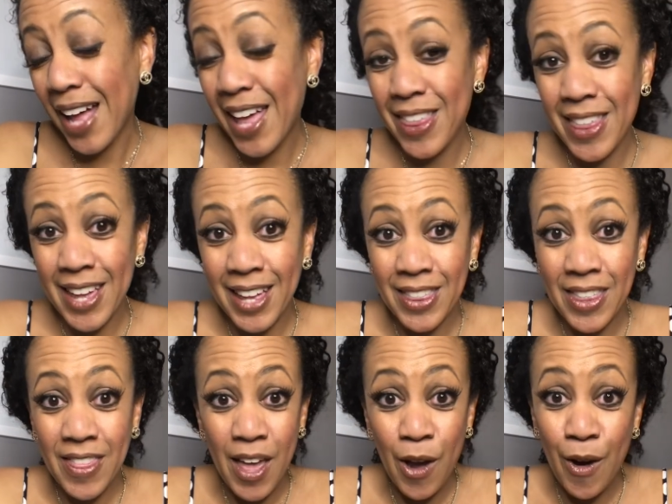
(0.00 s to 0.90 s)
I think
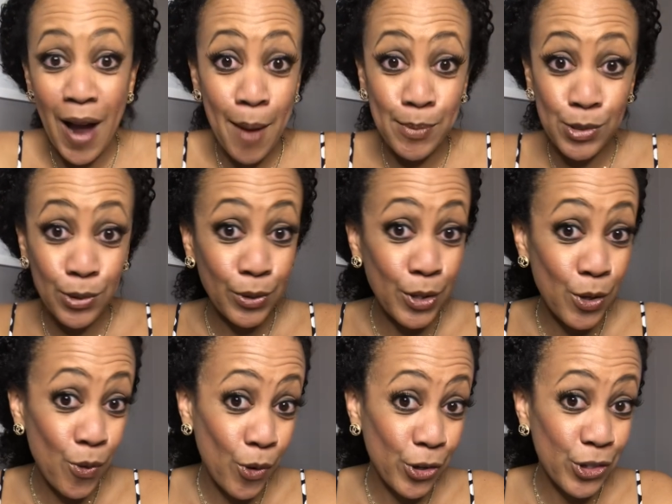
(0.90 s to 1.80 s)
that they are absolutely
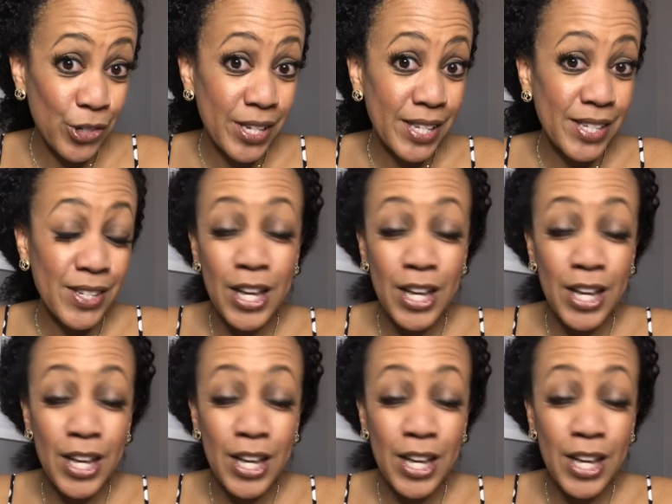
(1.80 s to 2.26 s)
gorgeous,